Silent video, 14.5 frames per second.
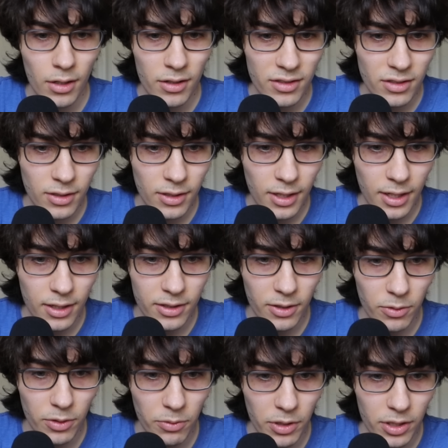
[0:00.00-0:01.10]
Or is there anything else I
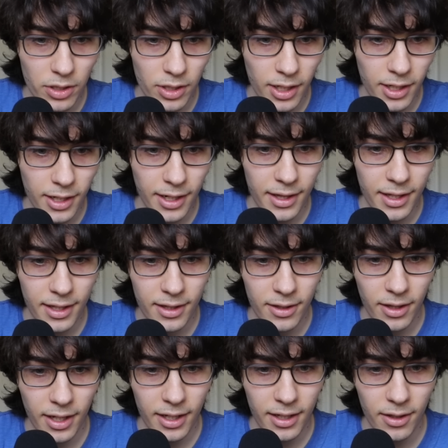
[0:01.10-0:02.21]
really want to try? I think
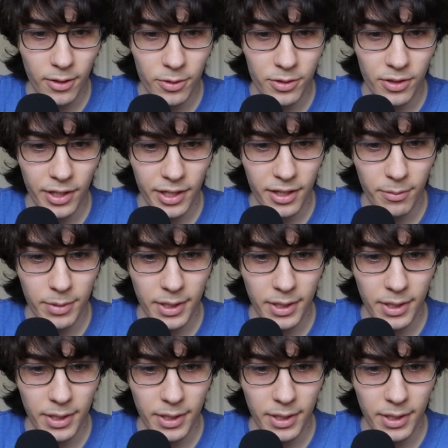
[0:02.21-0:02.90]
like those are like the